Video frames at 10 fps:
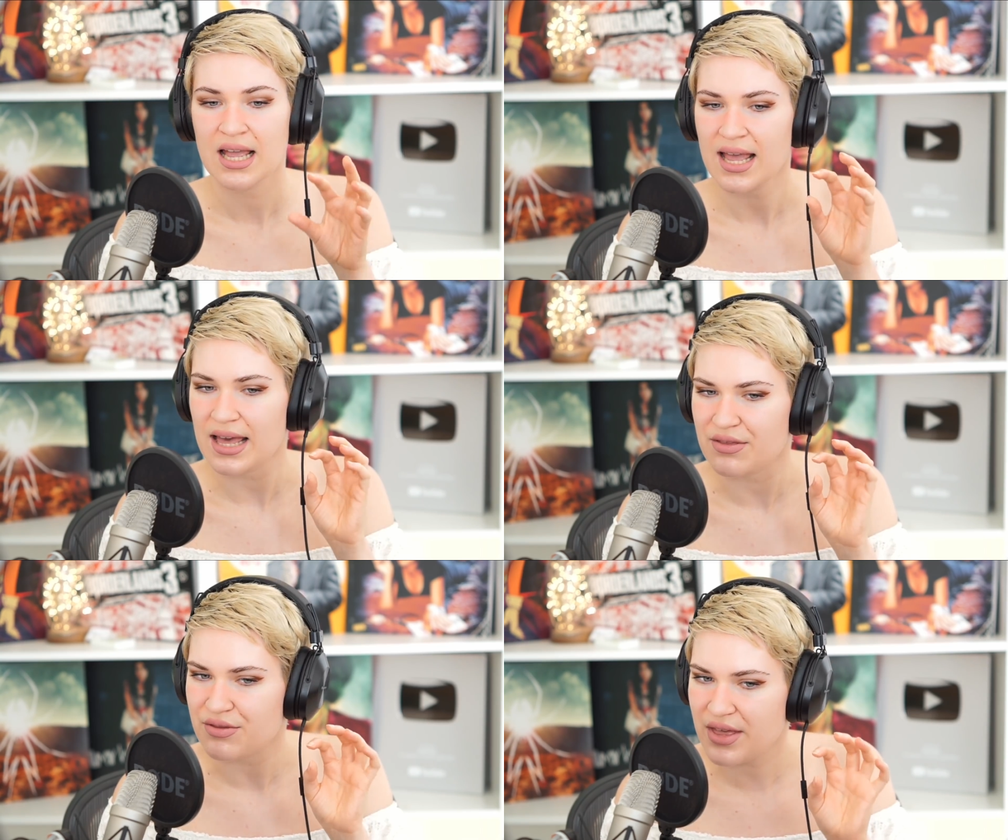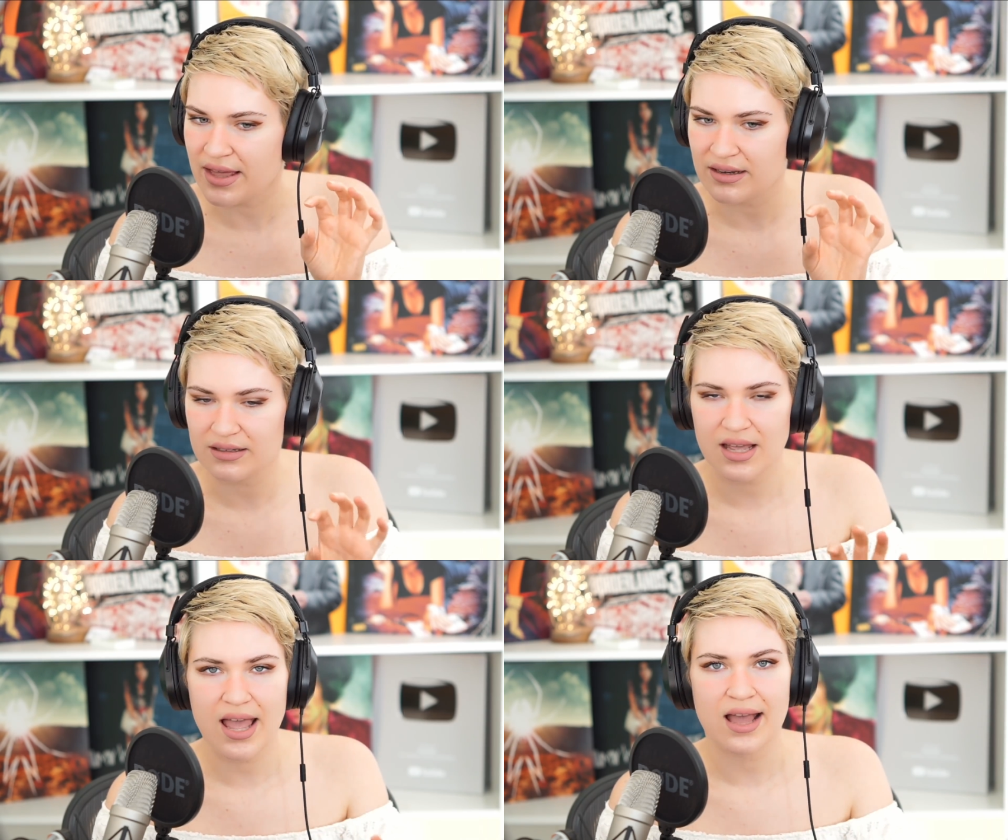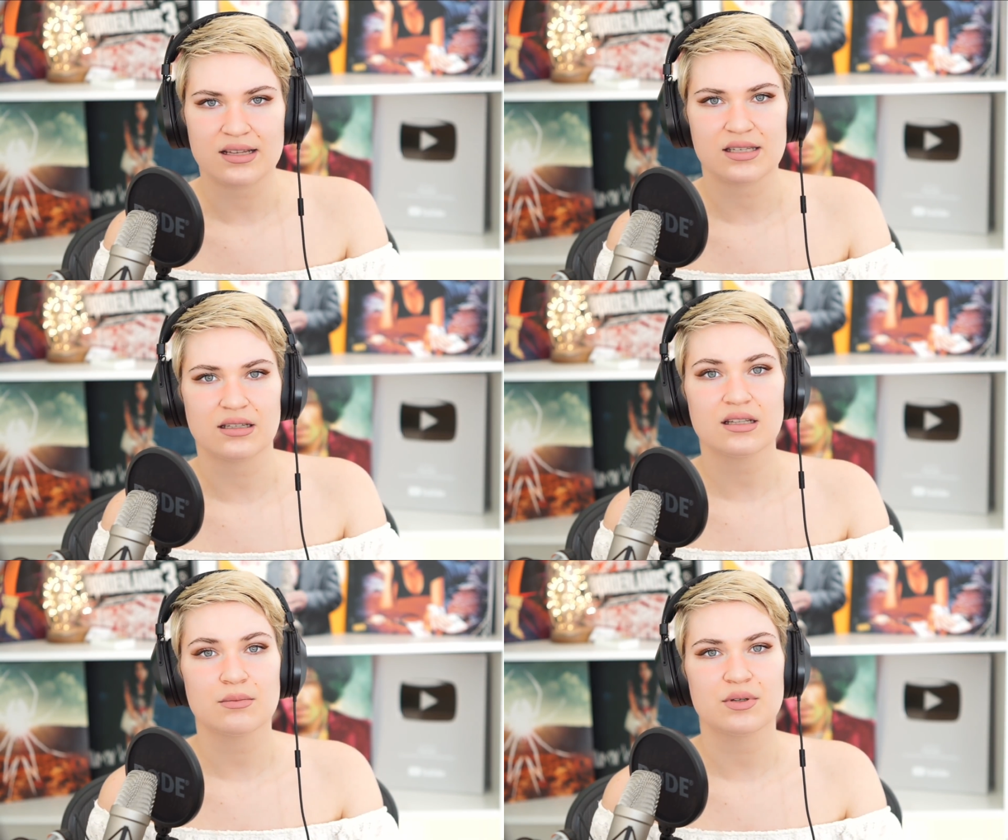and then adds a
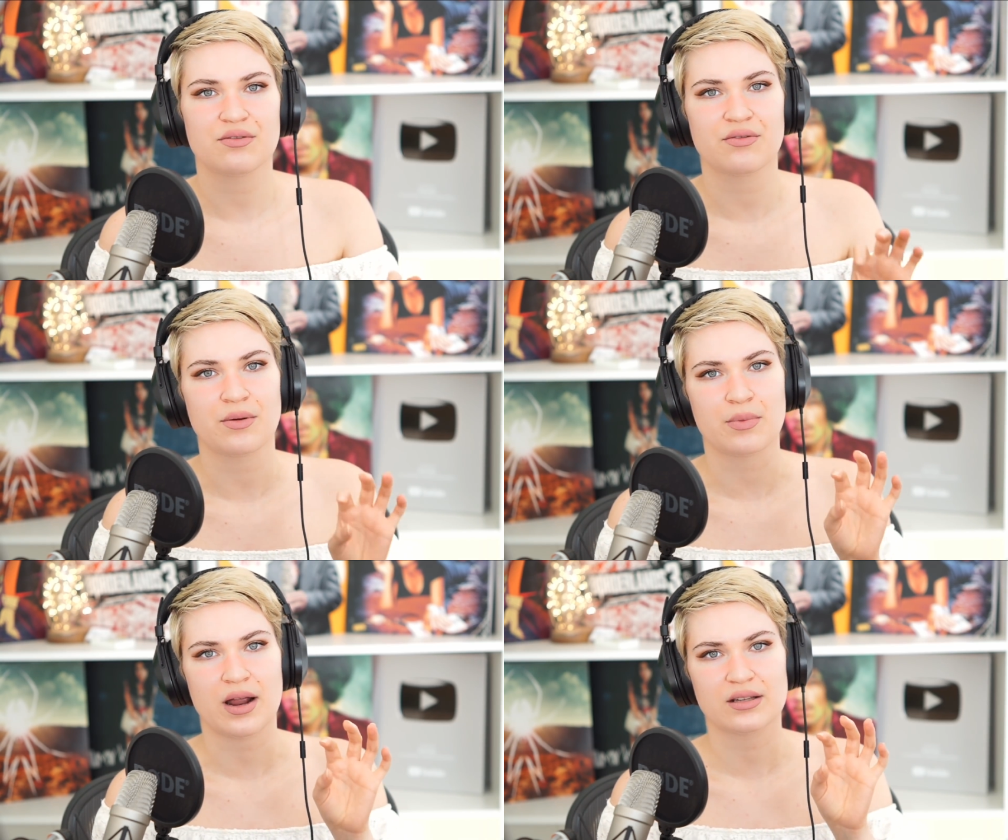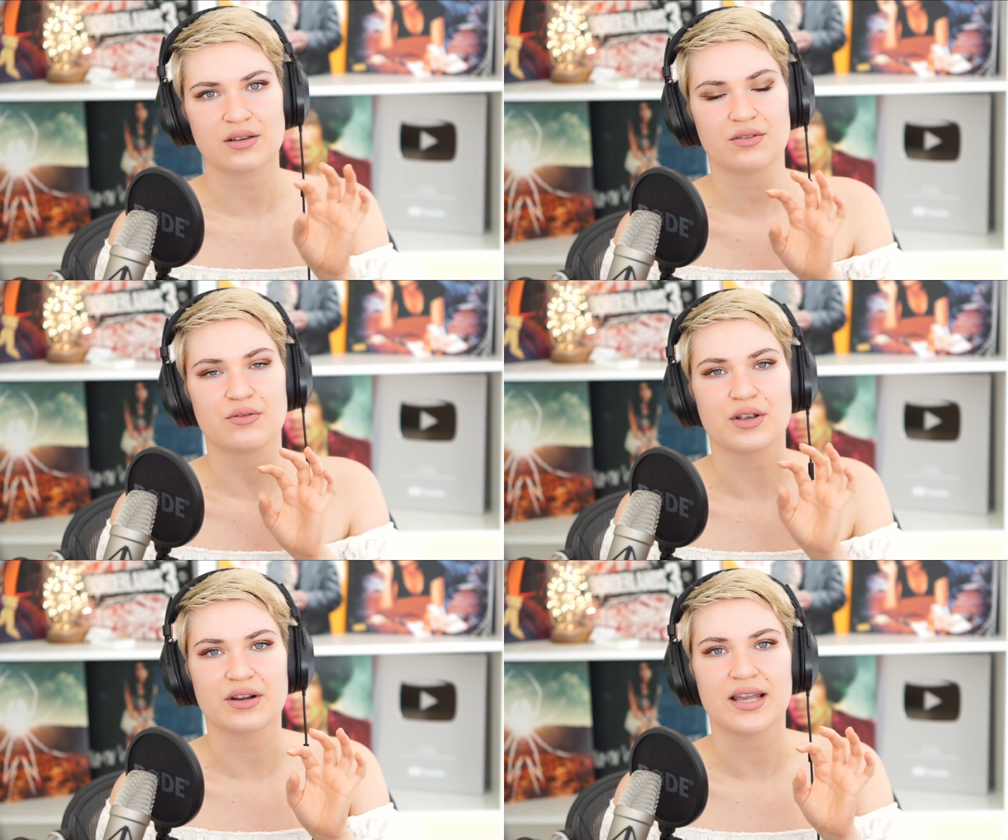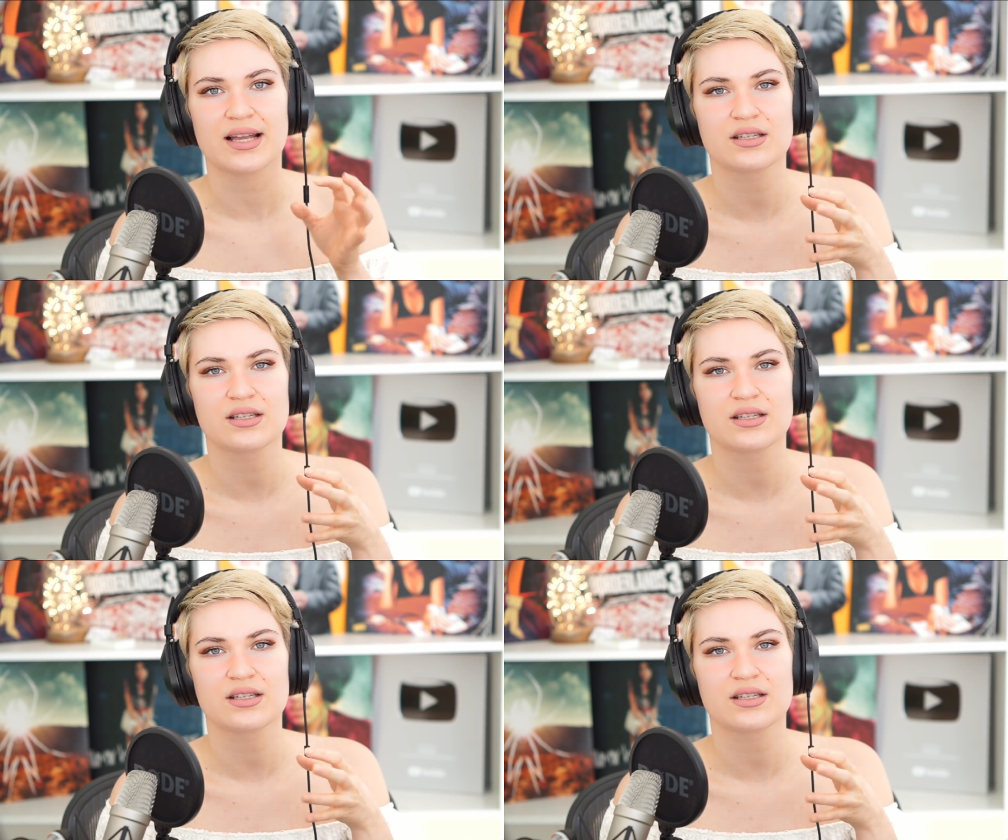little bit of a vibrato at the very end.